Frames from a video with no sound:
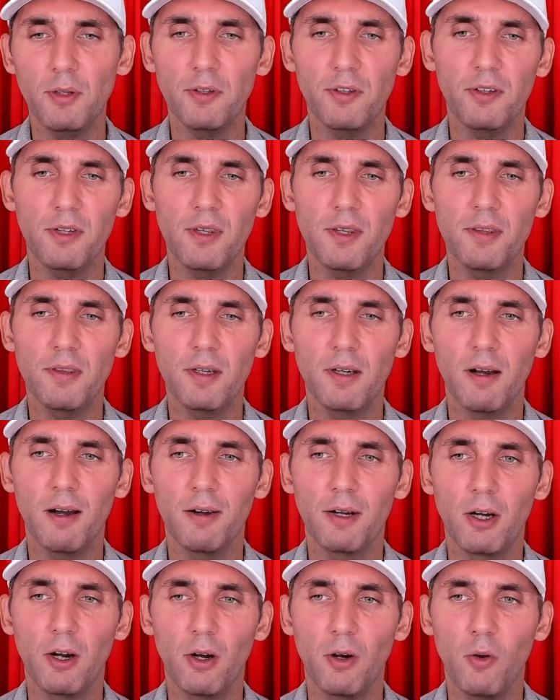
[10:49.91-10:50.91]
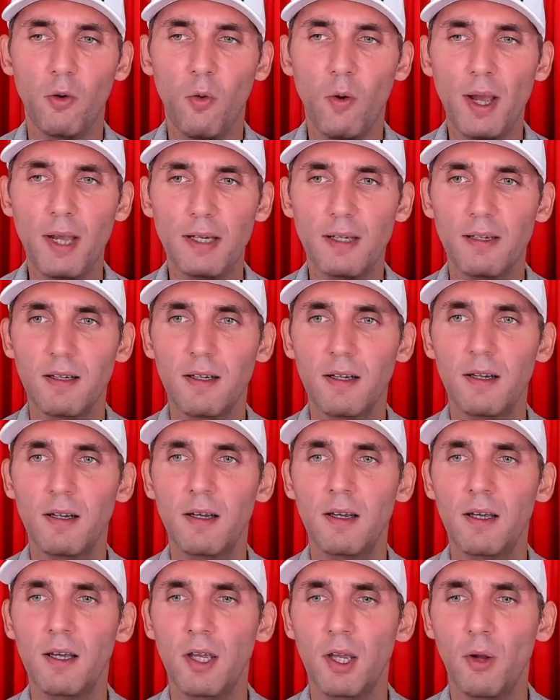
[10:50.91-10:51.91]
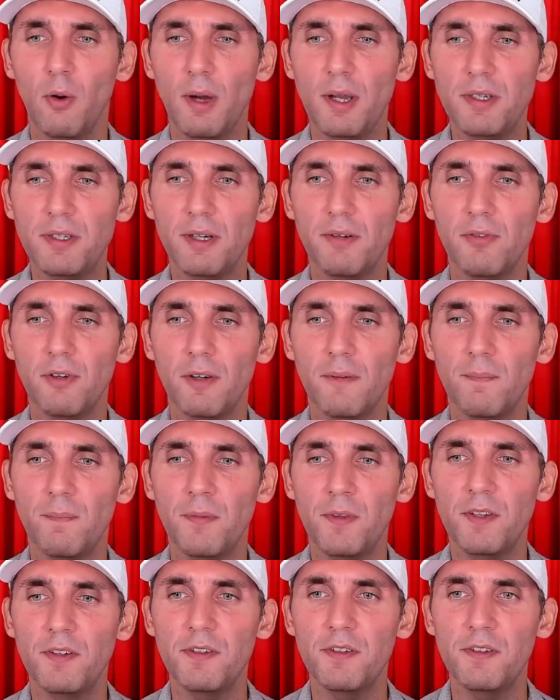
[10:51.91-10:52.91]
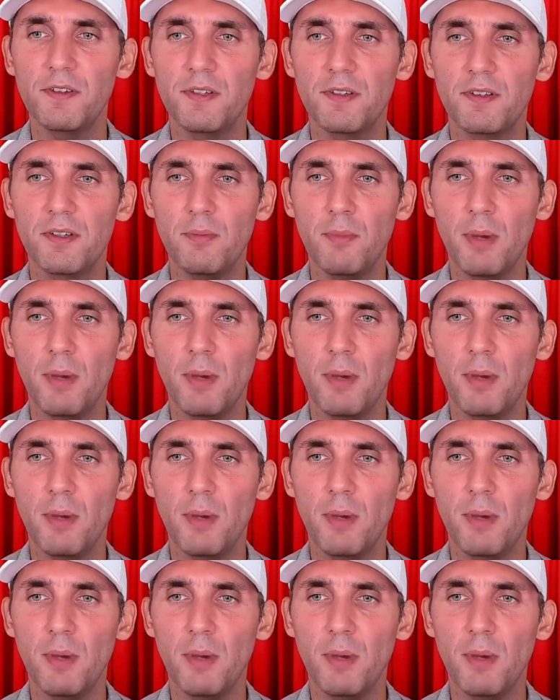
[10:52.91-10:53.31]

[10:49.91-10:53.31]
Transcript: you'll see that they are quite different. This is the